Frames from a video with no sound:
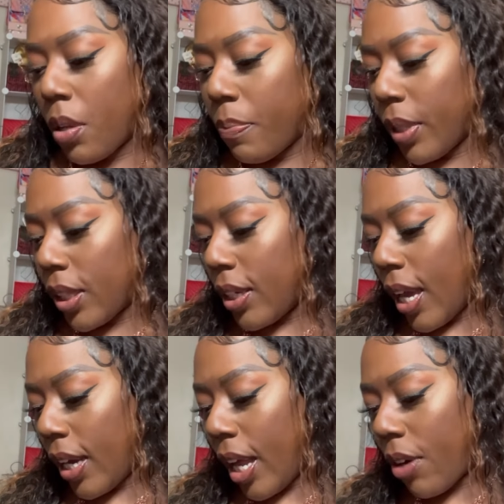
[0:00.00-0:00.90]
But the
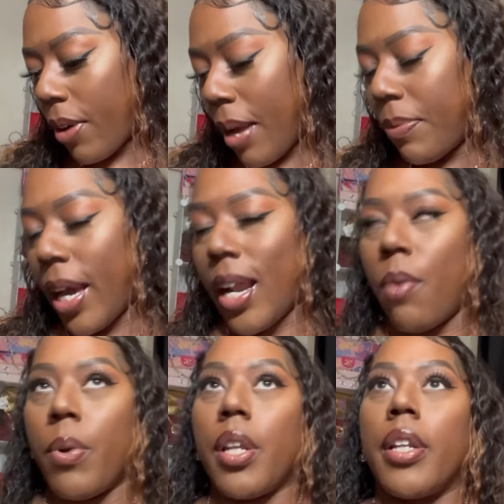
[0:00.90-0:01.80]
day that I grabbed that, I
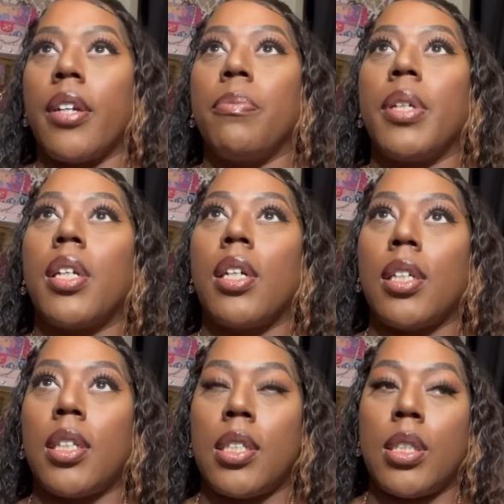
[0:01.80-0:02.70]
went in there
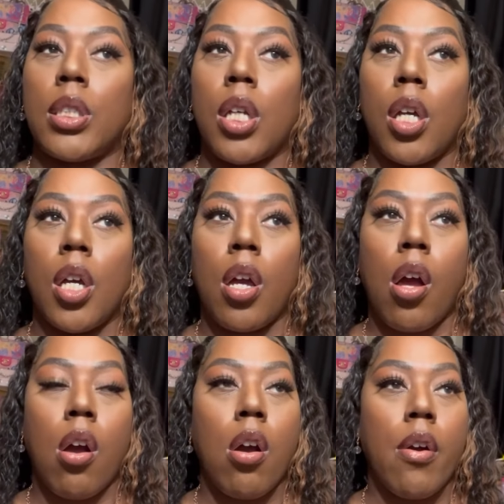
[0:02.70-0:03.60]
because
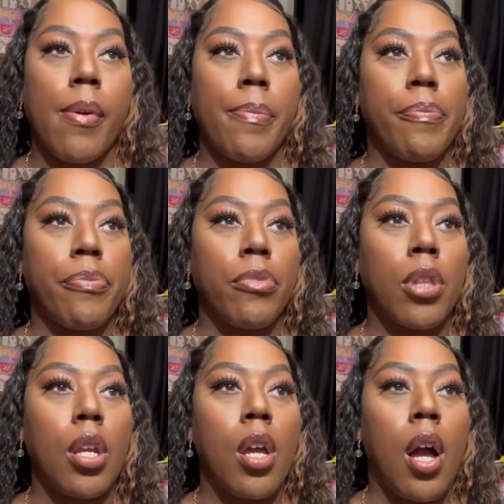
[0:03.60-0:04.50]
I
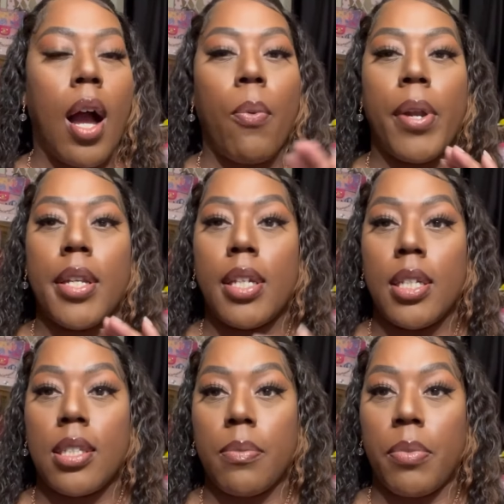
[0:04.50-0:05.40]
wanted to
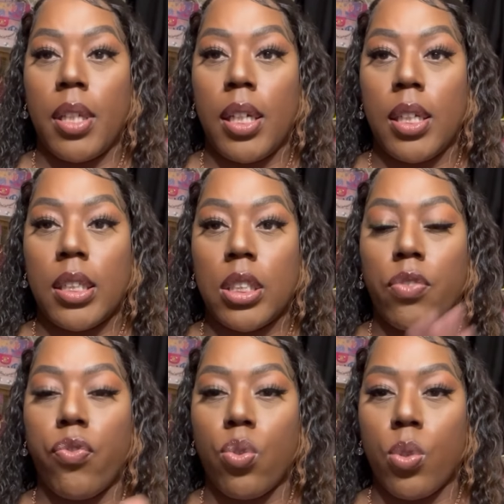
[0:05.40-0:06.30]
get some things
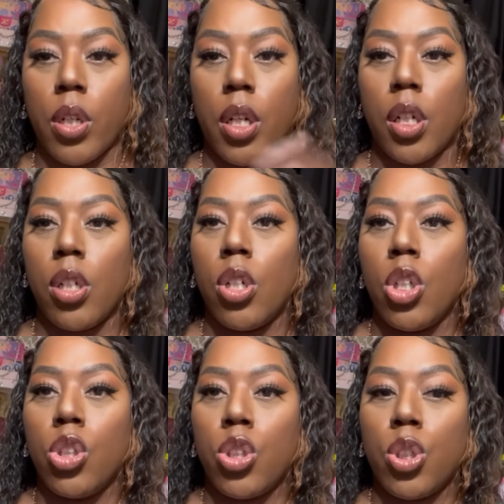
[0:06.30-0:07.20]
for
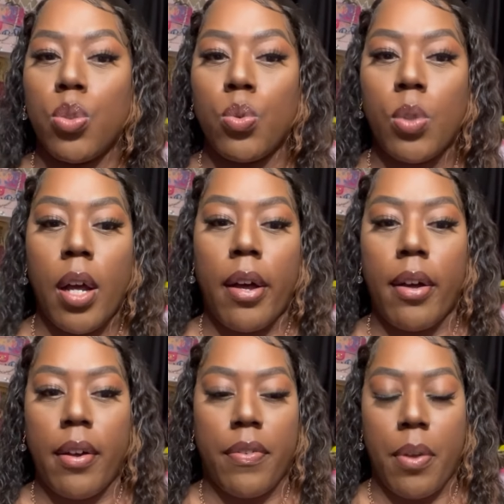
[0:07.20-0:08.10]
two
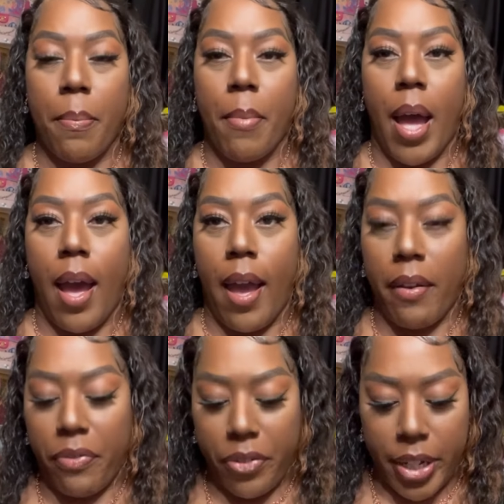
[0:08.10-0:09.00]
of my
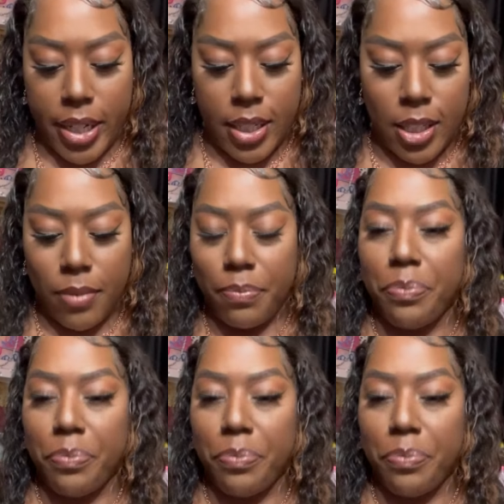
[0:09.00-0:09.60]
friends.